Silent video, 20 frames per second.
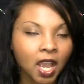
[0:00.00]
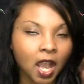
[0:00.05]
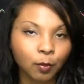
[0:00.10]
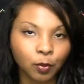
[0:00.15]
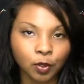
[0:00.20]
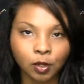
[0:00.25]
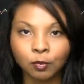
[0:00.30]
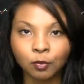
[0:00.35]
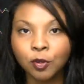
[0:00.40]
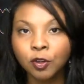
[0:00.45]
I'll
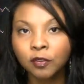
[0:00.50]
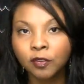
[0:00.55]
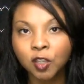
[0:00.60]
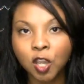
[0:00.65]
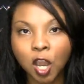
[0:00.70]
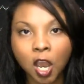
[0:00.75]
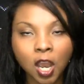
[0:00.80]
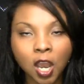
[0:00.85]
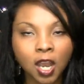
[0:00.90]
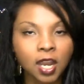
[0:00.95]
put a
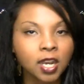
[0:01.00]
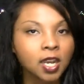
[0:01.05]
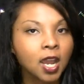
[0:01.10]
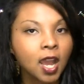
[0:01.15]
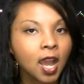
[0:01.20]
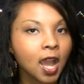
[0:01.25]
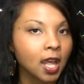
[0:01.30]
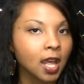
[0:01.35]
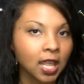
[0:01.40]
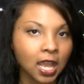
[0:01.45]
movie on,
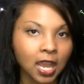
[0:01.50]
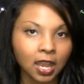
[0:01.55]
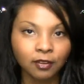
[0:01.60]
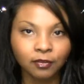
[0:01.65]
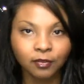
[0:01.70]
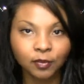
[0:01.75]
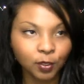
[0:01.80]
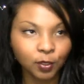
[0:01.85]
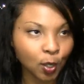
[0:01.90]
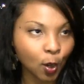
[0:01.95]
I'll
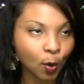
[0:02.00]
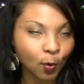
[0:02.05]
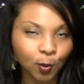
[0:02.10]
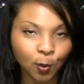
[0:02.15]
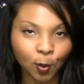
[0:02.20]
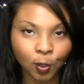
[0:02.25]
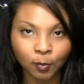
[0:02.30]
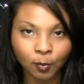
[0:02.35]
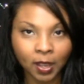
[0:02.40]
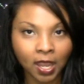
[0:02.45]
have
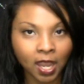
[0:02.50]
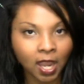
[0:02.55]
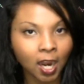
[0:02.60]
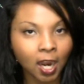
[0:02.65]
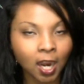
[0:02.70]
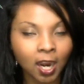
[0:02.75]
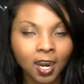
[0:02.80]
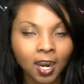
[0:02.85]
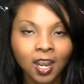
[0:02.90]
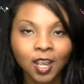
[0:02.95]
coconut oil in my
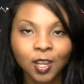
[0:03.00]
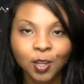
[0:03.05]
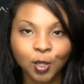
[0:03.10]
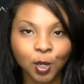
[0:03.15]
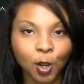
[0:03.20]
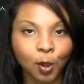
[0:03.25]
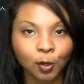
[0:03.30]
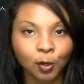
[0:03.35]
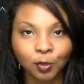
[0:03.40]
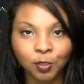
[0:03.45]
hair,
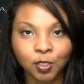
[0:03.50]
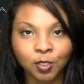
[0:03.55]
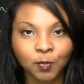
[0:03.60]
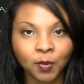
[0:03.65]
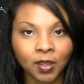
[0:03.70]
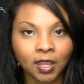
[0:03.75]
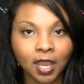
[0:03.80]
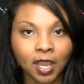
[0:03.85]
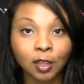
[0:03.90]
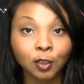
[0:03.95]
you know, it'll
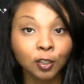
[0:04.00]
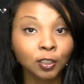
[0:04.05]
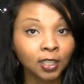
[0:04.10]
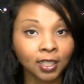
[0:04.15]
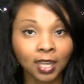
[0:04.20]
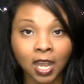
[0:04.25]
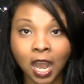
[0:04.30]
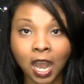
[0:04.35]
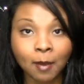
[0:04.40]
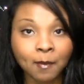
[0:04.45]
just be, I'll look
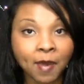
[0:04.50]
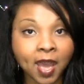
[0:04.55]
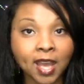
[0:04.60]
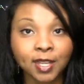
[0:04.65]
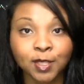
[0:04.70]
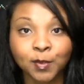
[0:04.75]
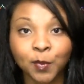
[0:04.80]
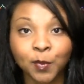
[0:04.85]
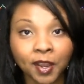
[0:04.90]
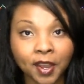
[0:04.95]
like a hot
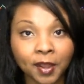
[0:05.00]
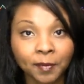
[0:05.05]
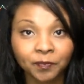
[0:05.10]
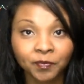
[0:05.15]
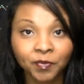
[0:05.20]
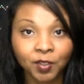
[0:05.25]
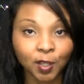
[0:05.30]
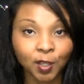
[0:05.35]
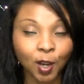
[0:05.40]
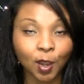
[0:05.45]
mess, but
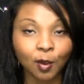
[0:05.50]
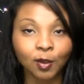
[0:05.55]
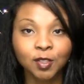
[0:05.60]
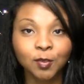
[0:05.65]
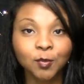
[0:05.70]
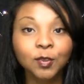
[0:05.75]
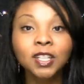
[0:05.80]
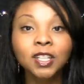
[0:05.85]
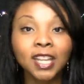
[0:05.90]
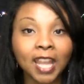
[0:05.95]
you know,
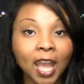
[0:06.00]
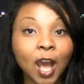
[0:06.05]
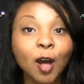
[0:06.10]
it's really